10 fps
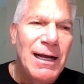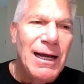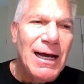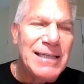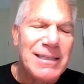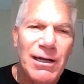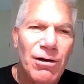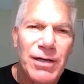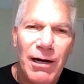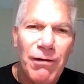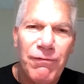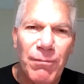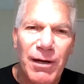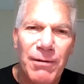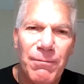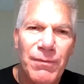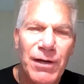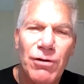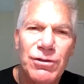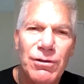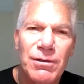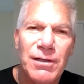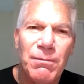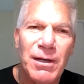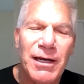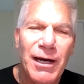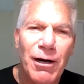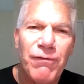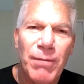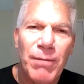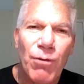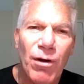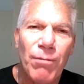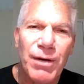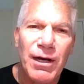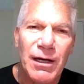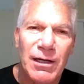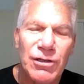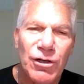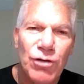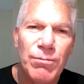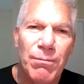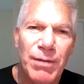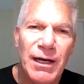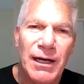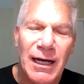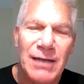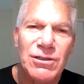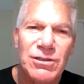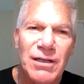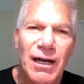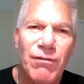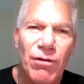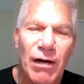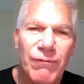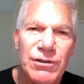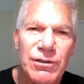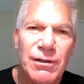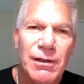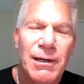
I said, they all cared for me. They cared for my well-being as a human being, not just a naval officer.